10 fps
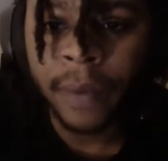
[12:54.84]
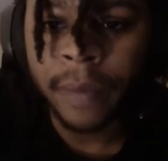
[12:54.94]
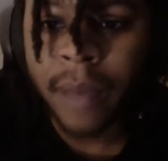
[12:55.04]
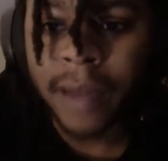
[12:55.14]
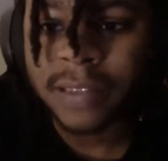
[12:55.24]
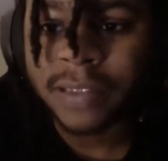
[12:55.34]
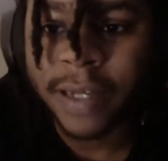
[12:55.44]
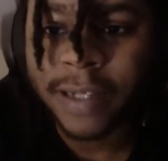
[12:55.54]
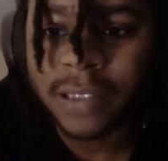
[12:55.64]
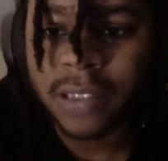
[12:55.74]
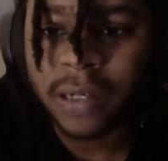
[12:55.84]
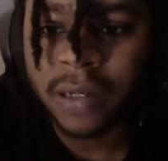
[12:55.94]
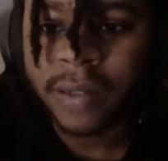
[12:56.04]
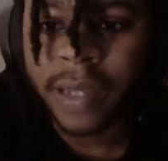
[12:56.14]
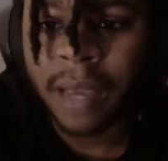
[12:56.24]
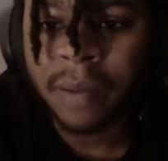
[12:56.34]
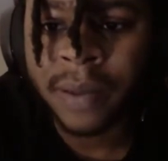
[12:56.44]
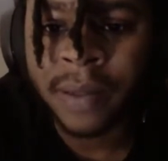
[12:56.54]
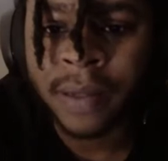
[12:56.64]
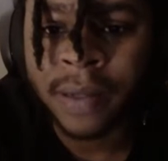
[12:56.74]
Master Tayson came
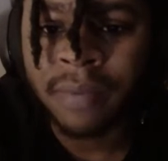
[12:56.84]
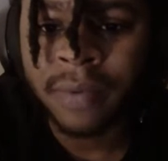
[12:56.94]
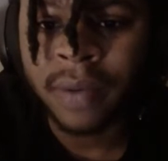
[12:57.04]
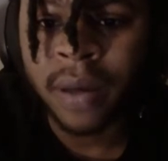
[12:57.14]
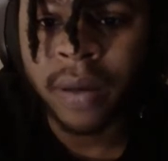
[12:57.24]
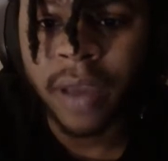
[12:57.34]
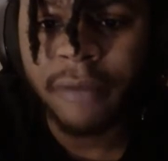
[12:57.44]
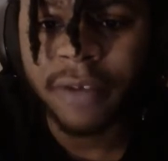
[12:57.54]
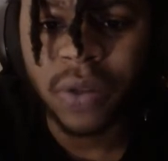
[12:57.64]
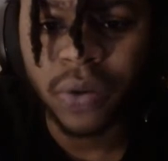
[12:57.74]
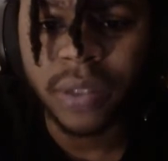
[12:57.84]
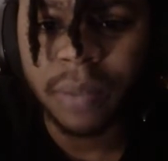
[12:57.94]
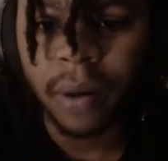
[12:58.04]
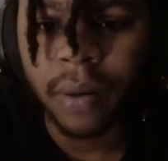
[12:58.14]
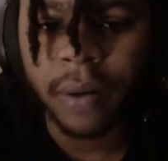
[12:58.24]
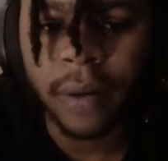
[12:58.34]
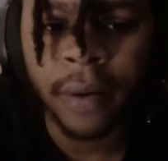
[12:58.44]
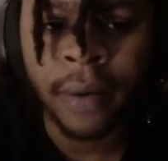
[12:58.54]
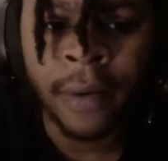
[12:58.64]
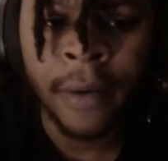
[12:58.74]
in and gave his thoughts about the